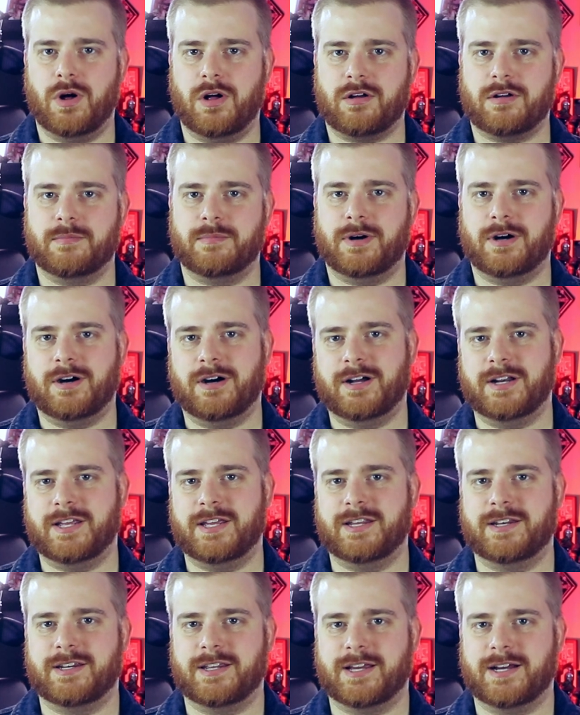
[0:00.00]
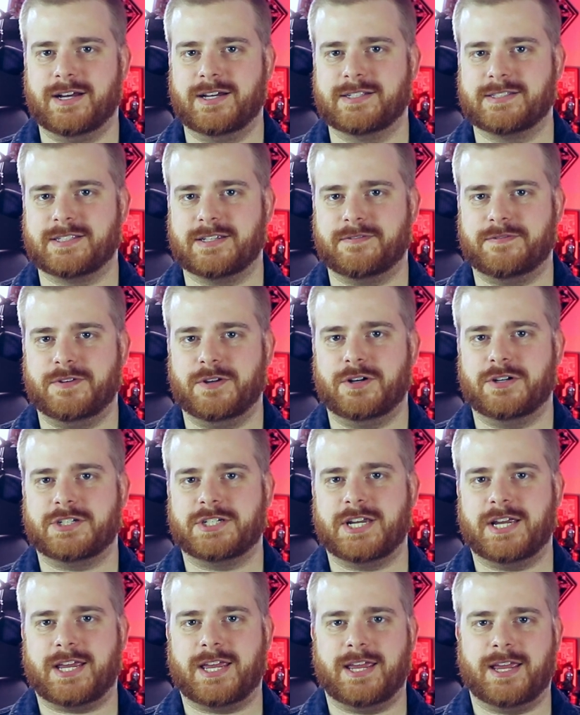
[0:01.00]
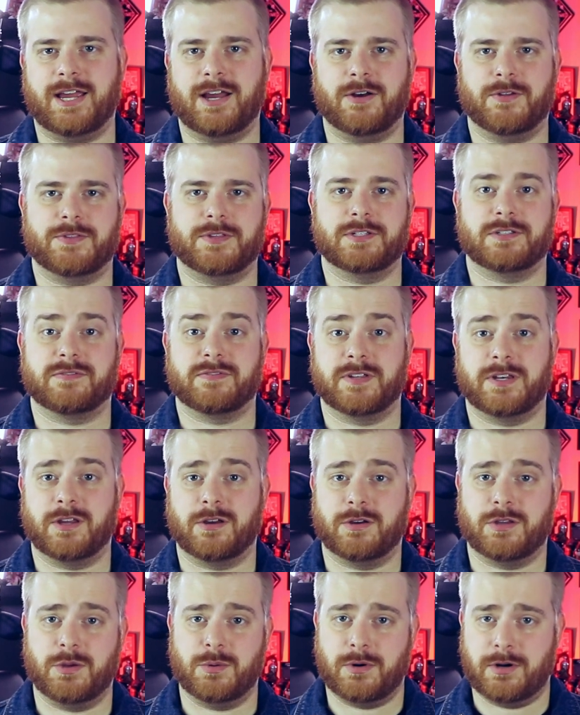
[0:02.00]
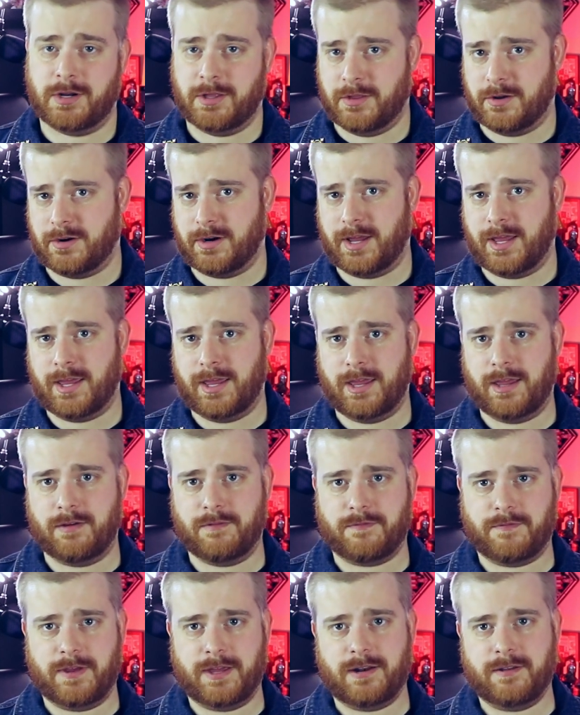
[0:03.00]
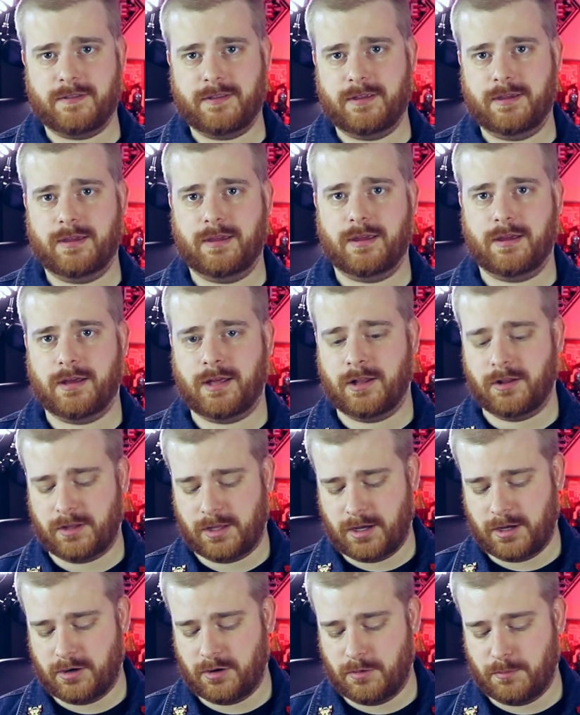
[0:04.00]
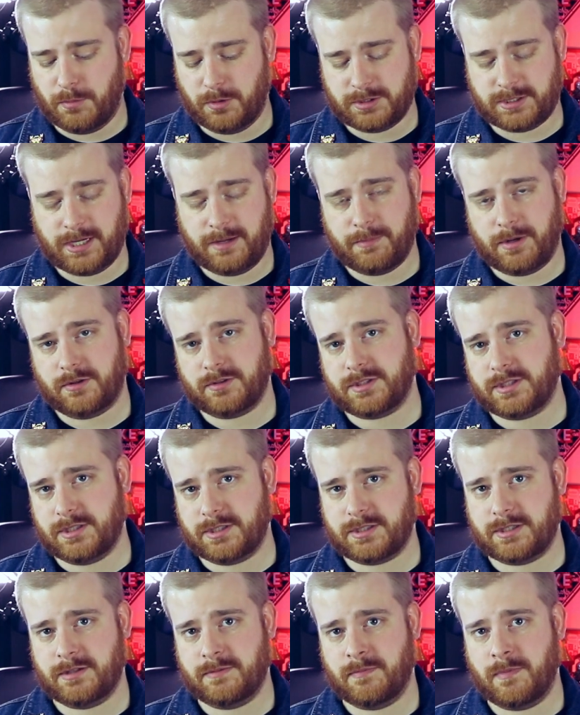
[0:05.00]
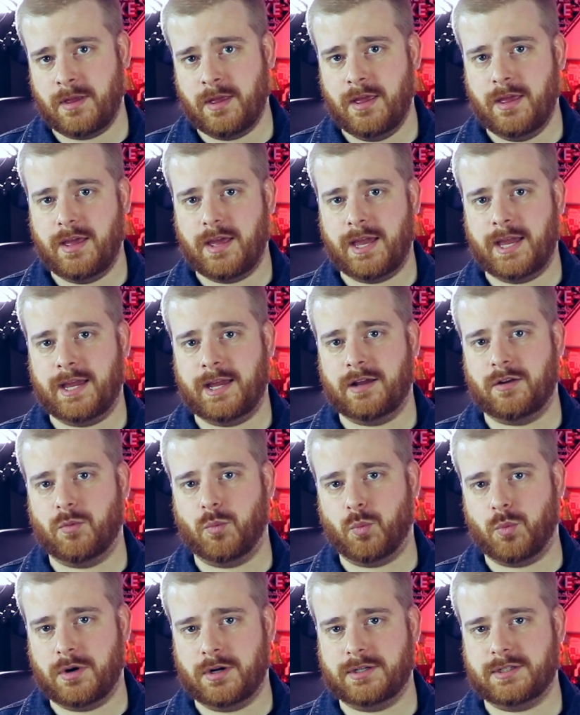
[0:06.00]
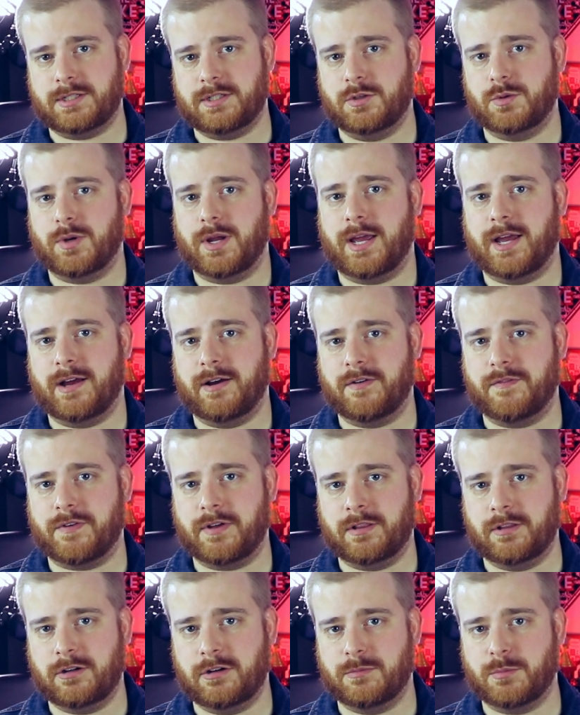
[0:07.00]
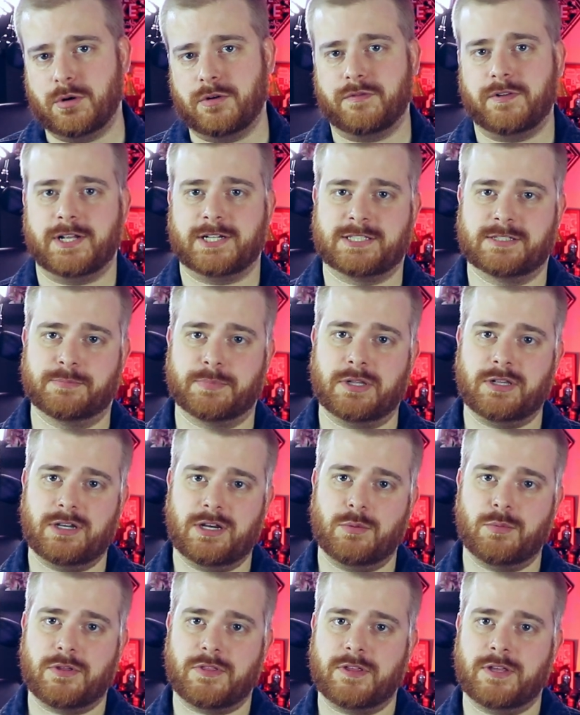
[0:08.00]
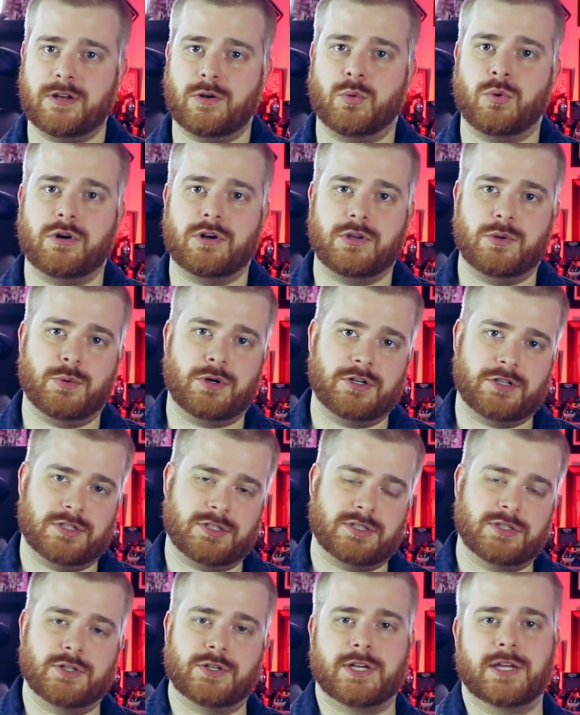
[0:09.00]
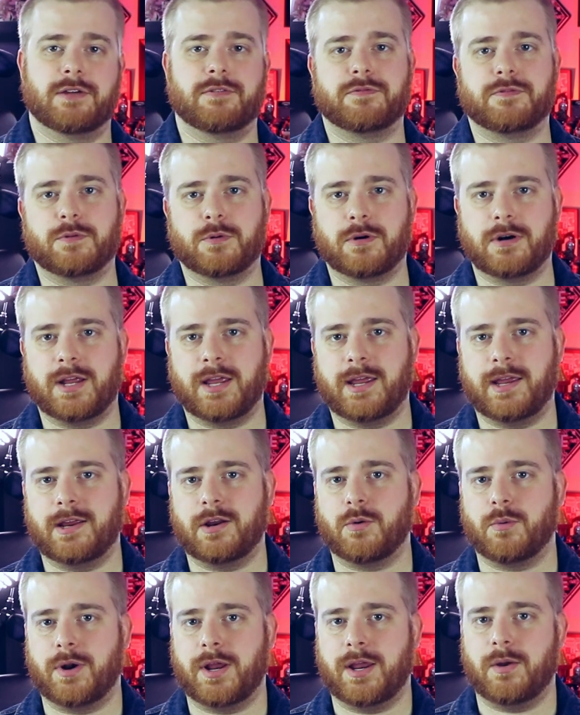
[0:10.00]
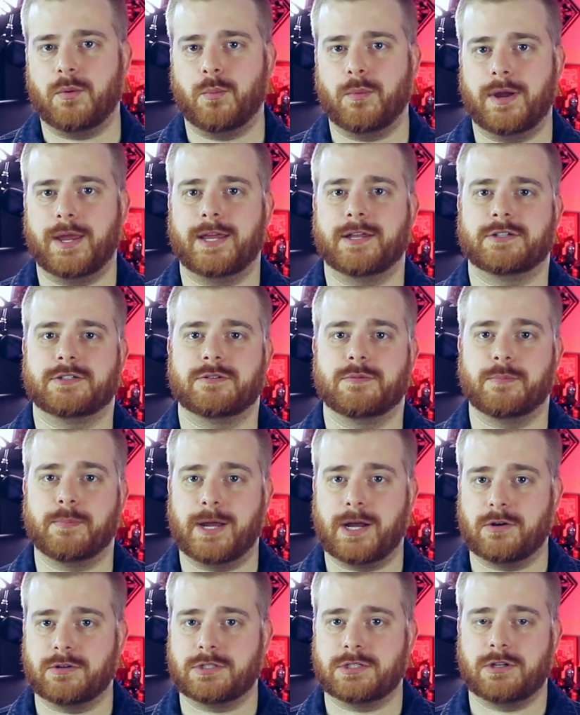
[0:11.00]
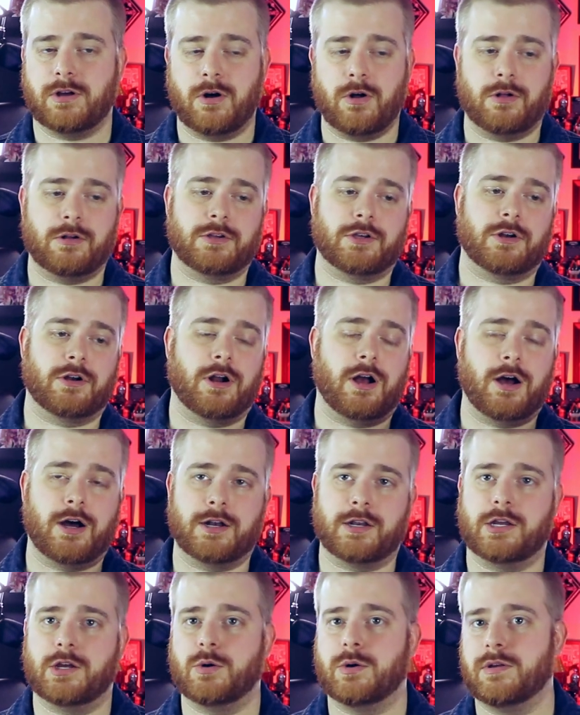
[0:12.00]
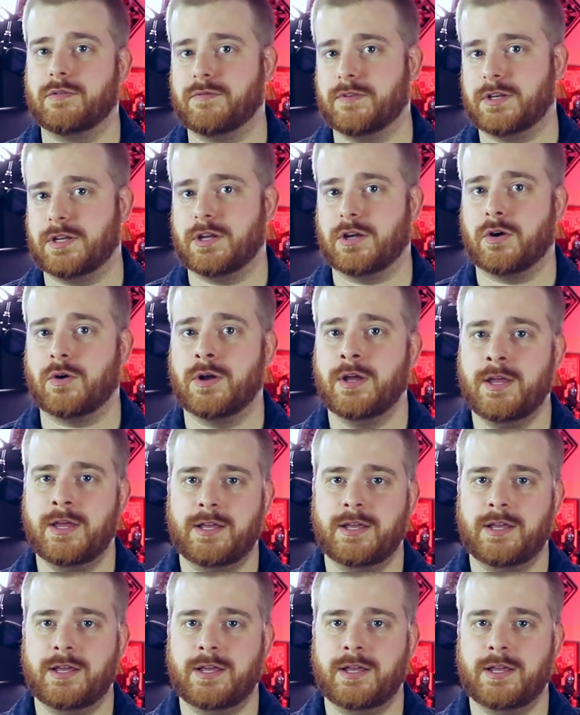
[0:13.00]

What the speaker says: Welcome on in, guys. If you're checking out this video, you are either a fan of the Elgato multi-mount system and want to have a little more flexibility with it, or you are just looking for a great way to mount all your audio and video